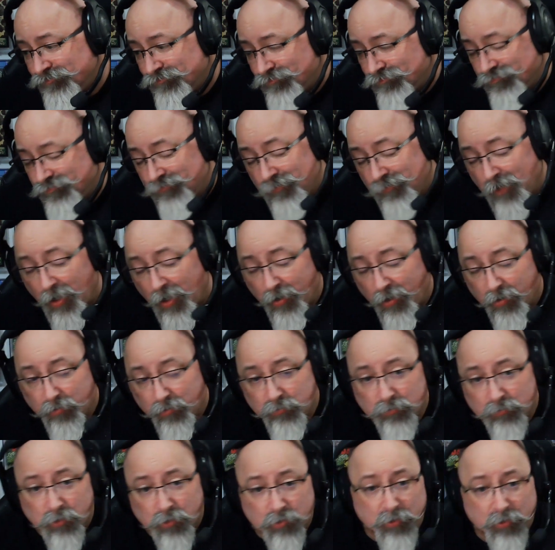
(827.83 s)
I don't know.
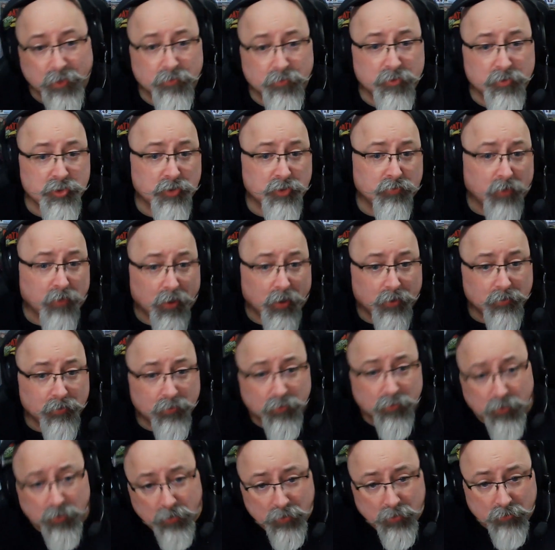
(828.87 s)
Collect what you want.
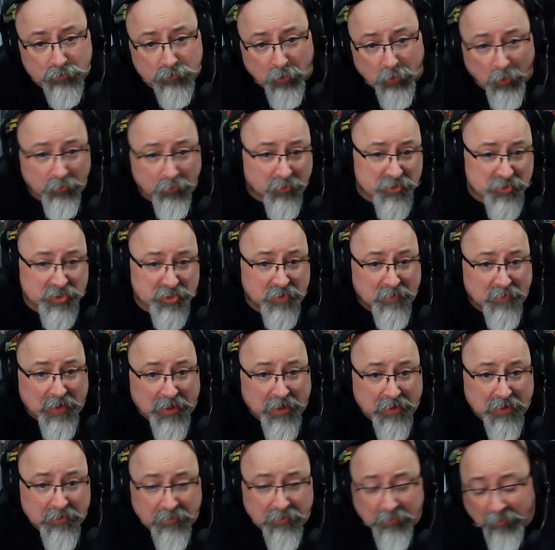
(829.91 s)
Don't listen to me.
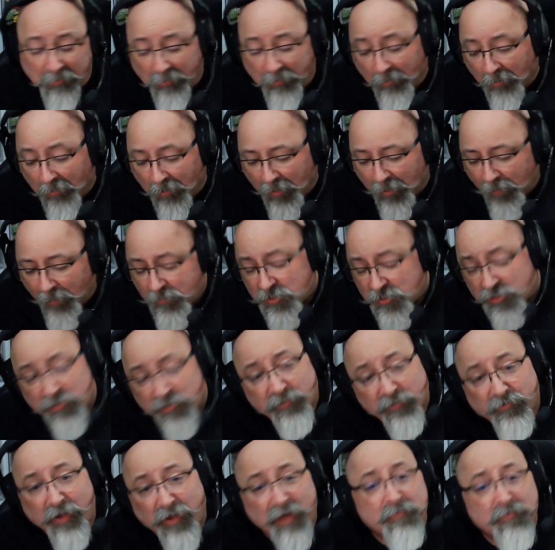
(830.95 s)
I'm just a
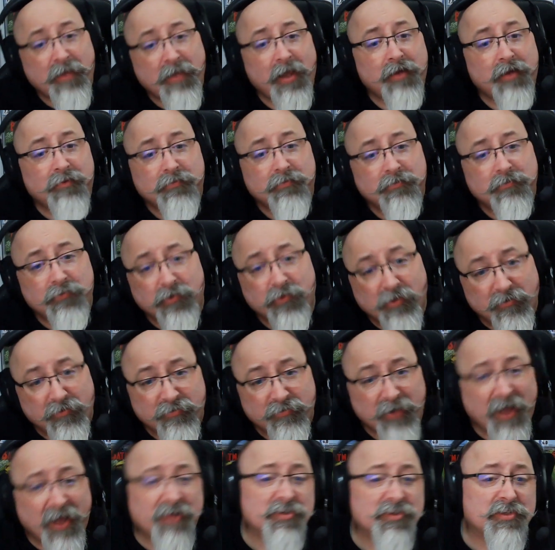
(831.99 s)
fat man with a
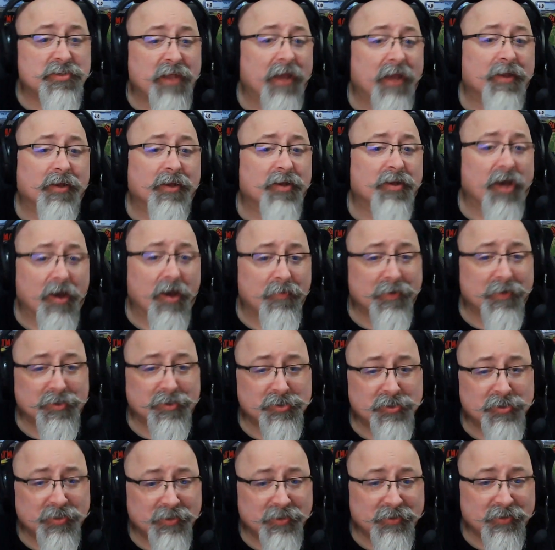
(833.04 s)
fat stack of comics
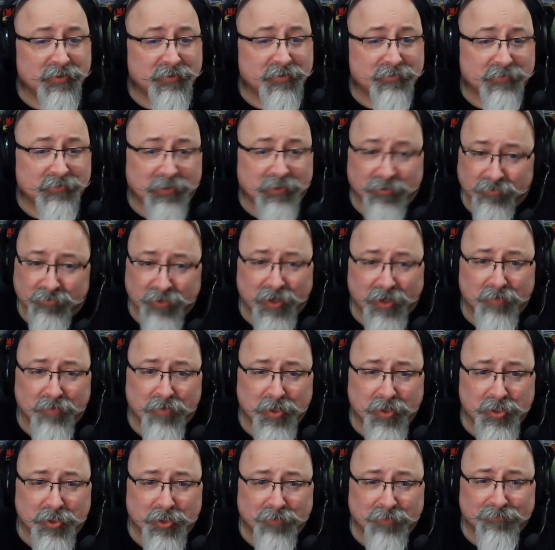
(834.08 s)
and a fat
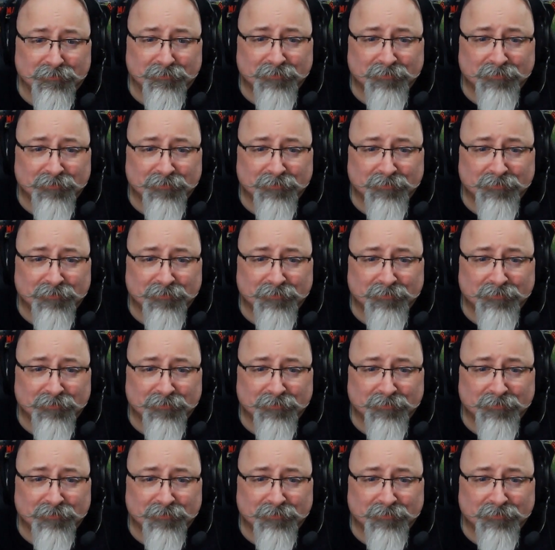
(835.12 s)
opinion.